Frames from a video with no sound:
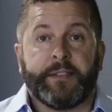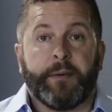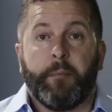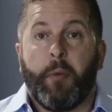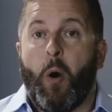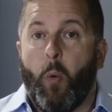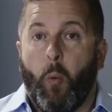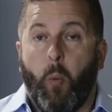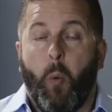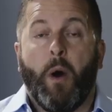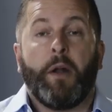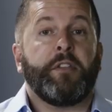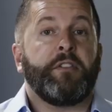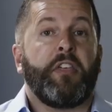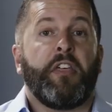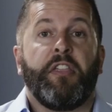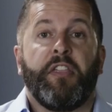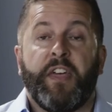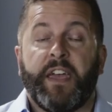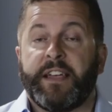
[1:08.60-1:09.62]
them, what are
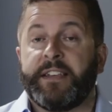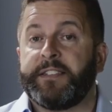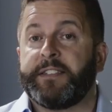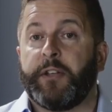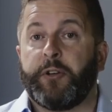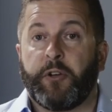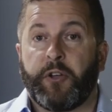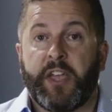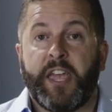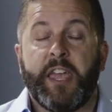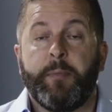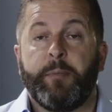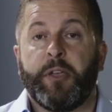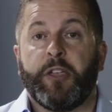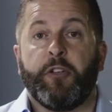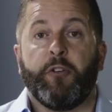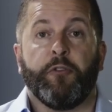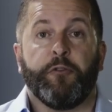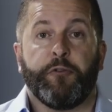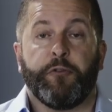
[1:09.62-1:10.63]
the things that are
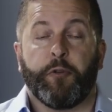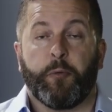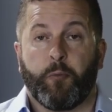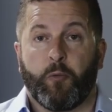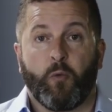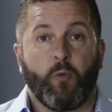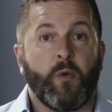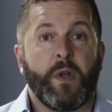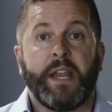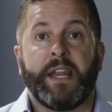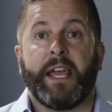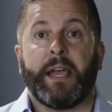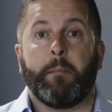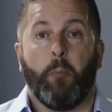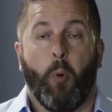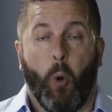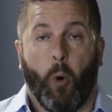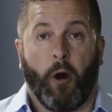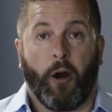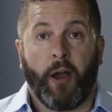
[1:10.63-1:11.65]
keeping you from
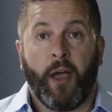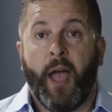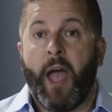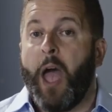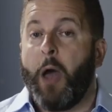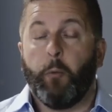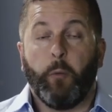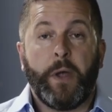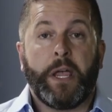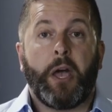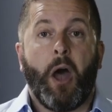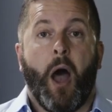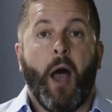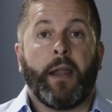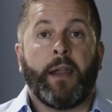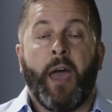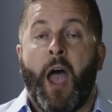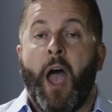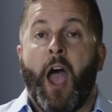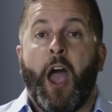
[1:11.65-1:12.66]
reading more? We
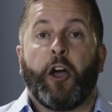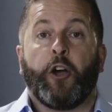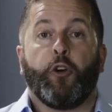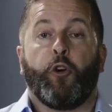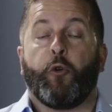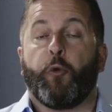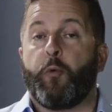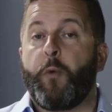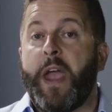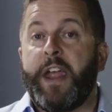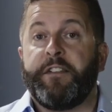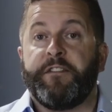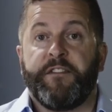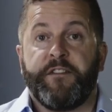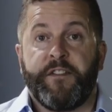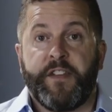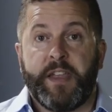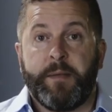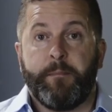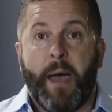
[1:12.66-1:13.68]
got great
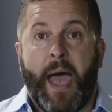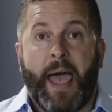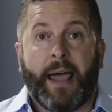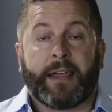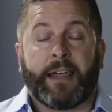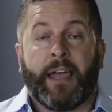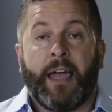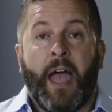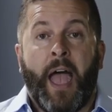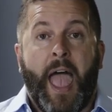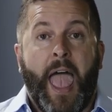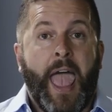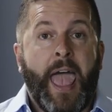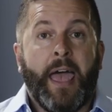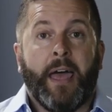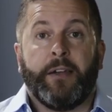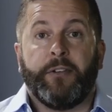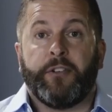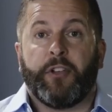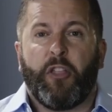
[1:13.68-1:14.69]
feedback,
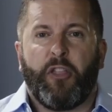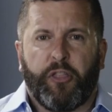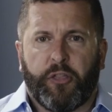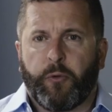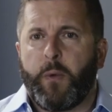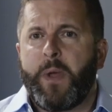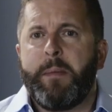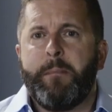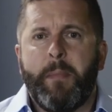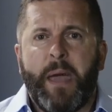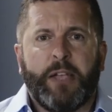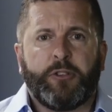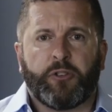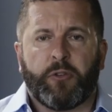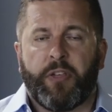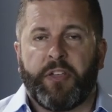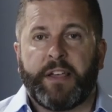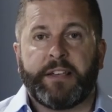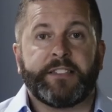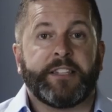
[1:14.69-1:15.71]
and 3
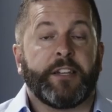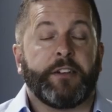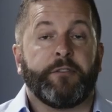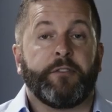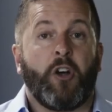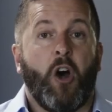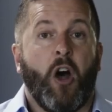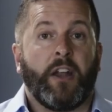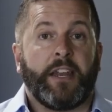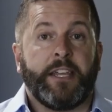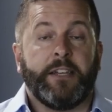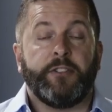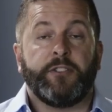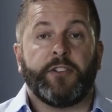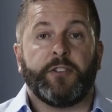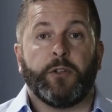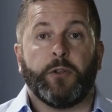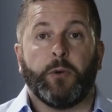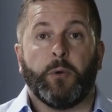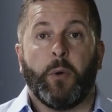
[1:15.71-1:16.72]
major things that have gone
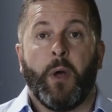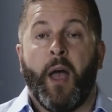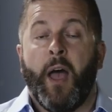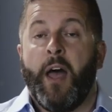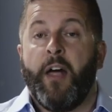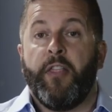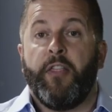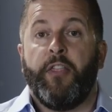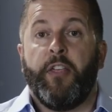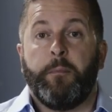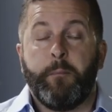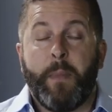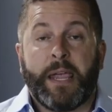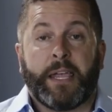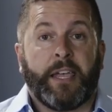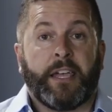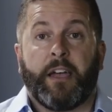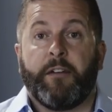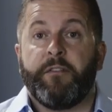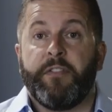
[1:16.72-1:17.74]
into the
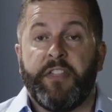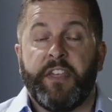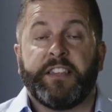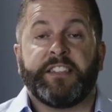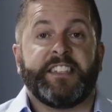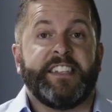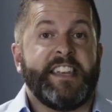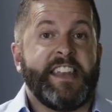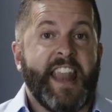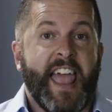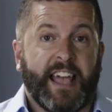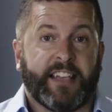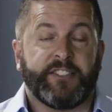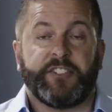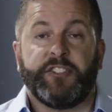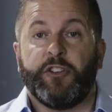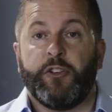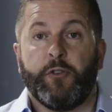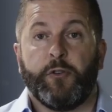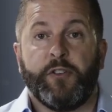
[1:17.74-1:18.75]
making of this
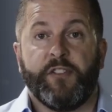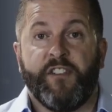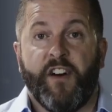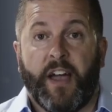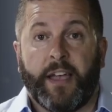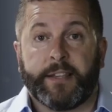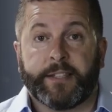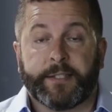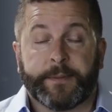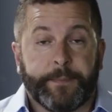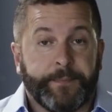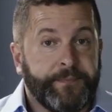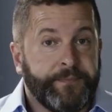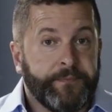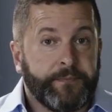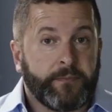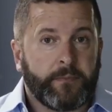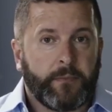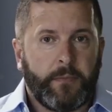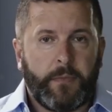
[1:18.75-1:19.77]
next new device.
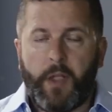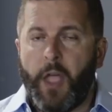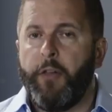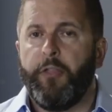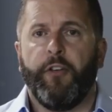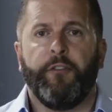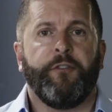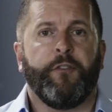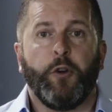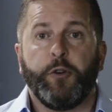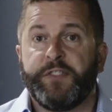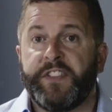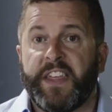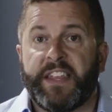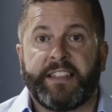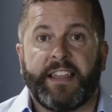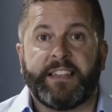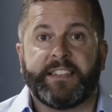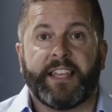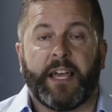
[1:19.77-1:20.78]
The first
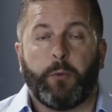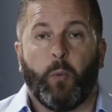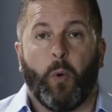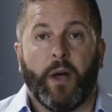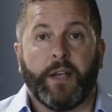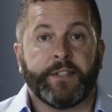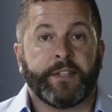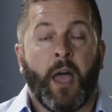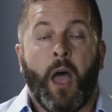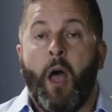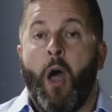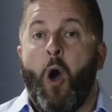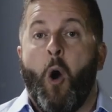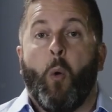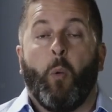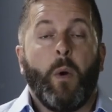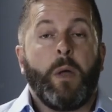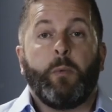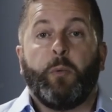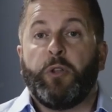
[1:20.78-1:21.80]
thing they said was,
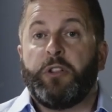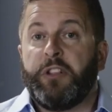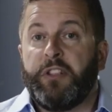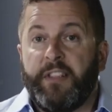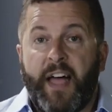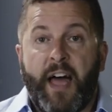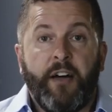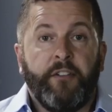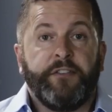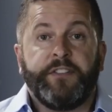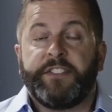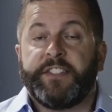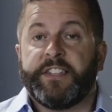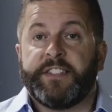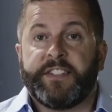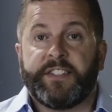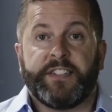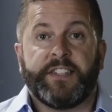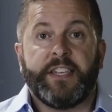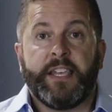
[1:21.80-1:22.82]
we would love to
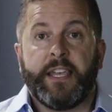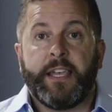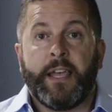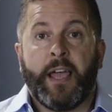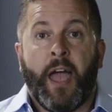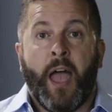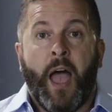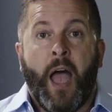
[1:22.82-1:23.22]
see